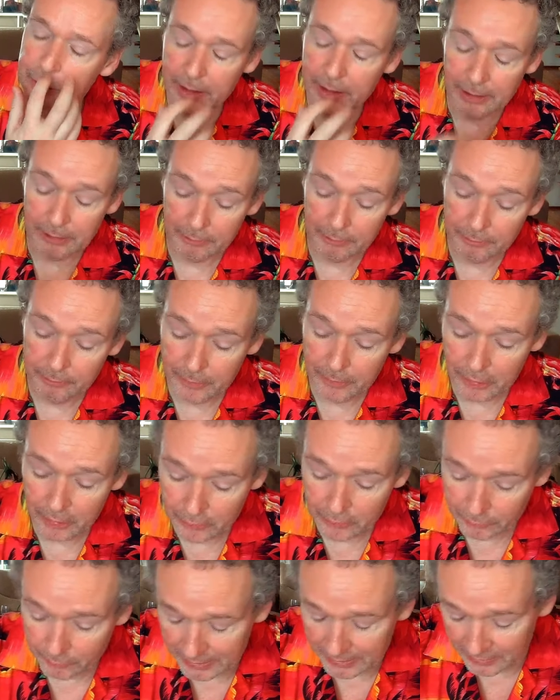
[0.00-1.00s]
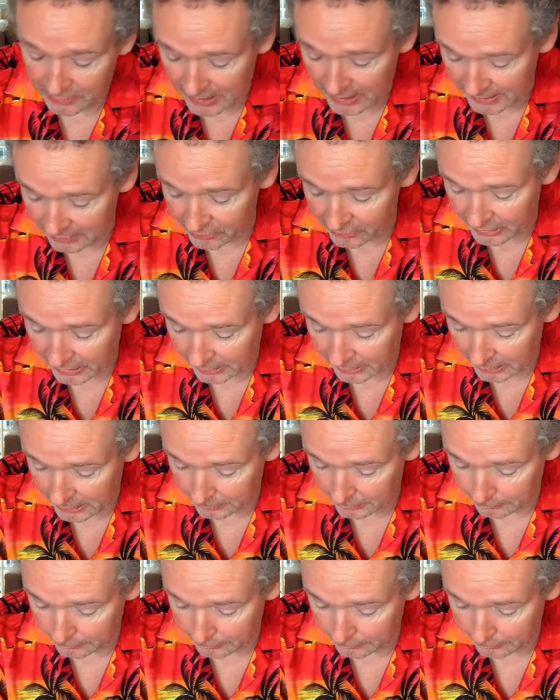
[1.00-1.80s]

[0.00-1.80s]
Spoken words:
you know, just fantastic.